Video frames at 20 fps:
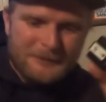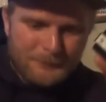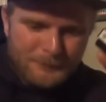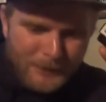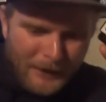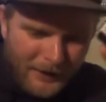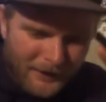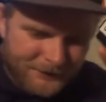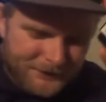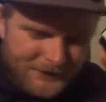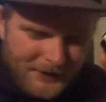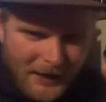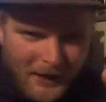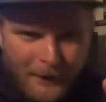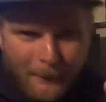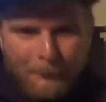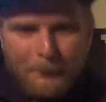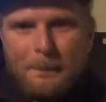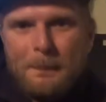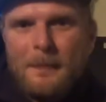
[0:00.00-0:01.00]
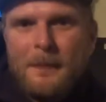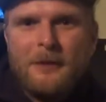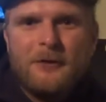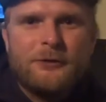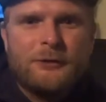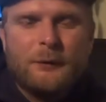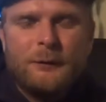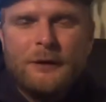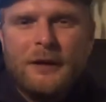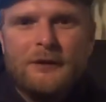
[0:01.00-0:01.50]
but yeah,
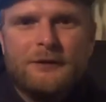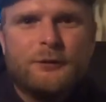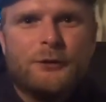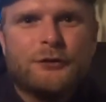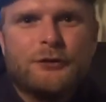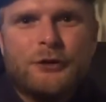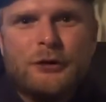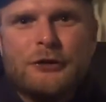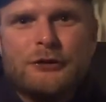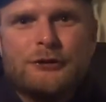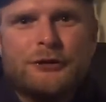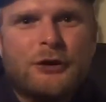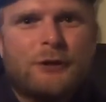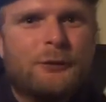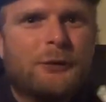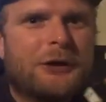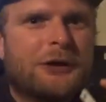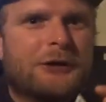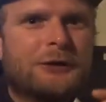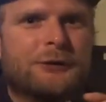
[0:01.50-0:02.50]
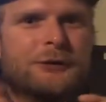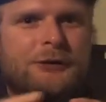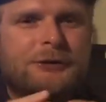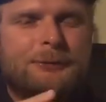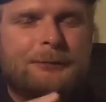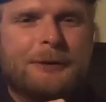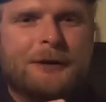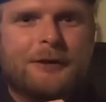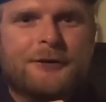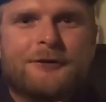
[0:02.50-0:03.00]
so that was also a very good
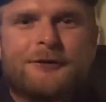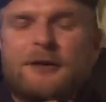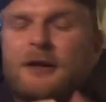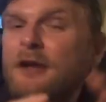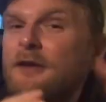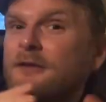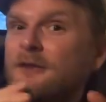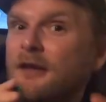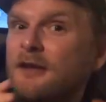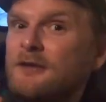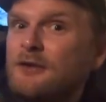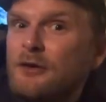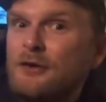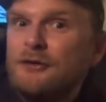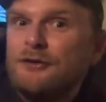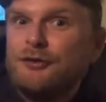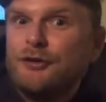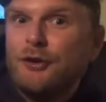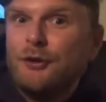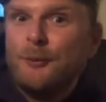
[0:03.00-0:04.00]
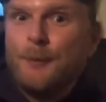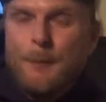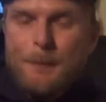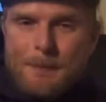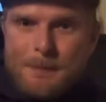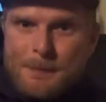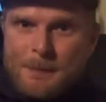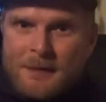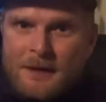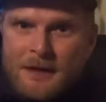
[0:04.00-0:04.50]
experience. And then also,
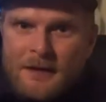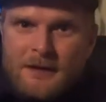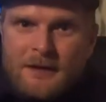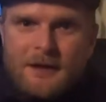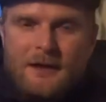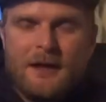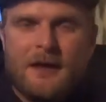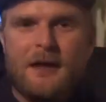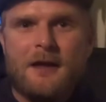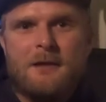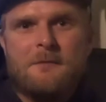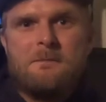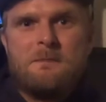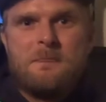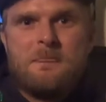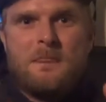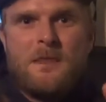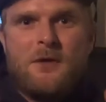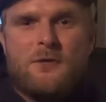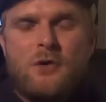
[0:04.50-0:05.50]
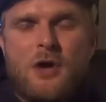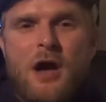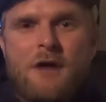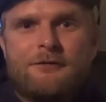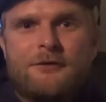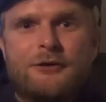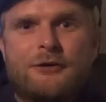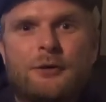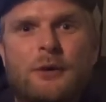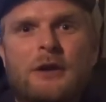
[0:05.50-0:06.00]
you
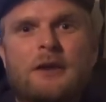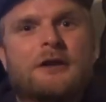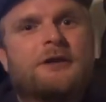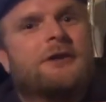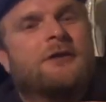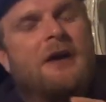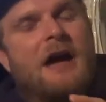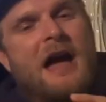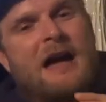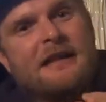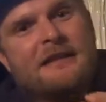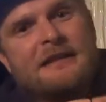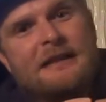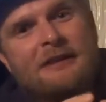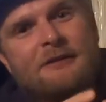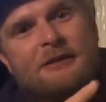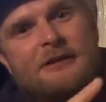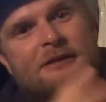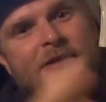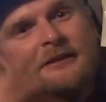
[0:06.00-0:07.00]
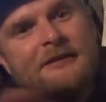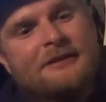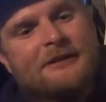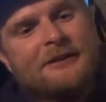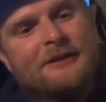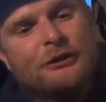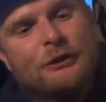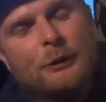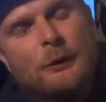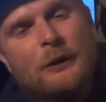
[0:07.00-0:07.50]
have to do a lot of activities
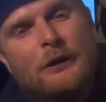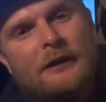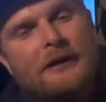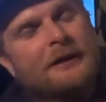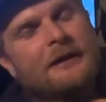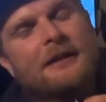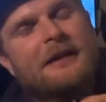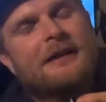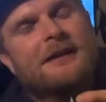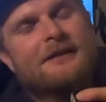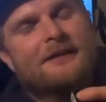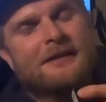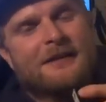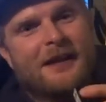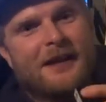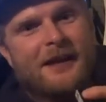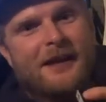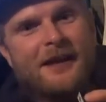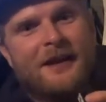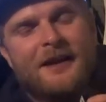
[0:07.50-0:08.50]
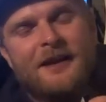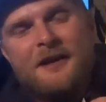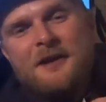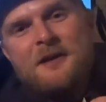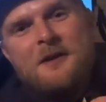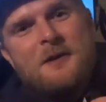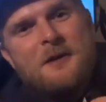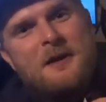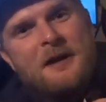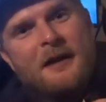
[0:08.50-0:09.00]
in you uh, in uh,
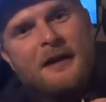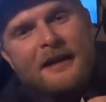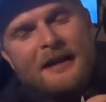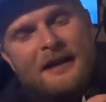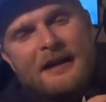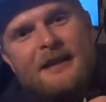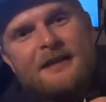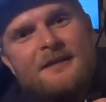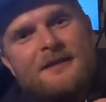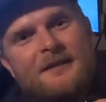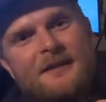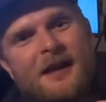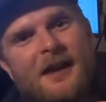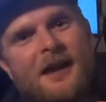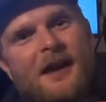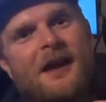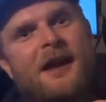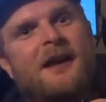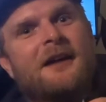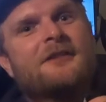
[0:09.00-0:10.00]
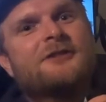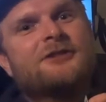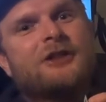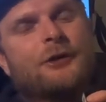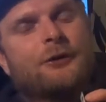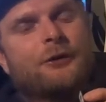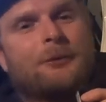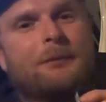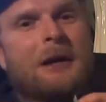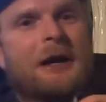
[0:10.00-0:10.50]
in uh,
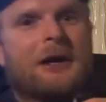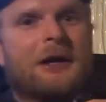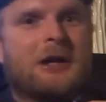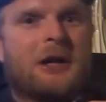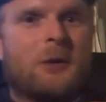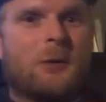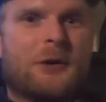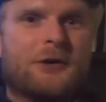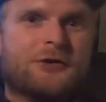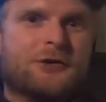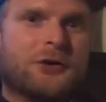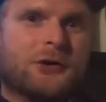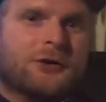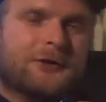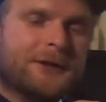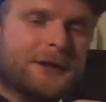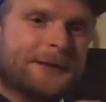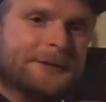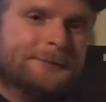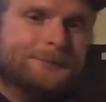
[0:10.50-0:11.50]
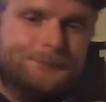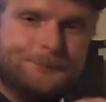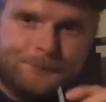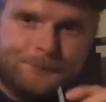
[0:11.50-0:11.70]
South America when you're there.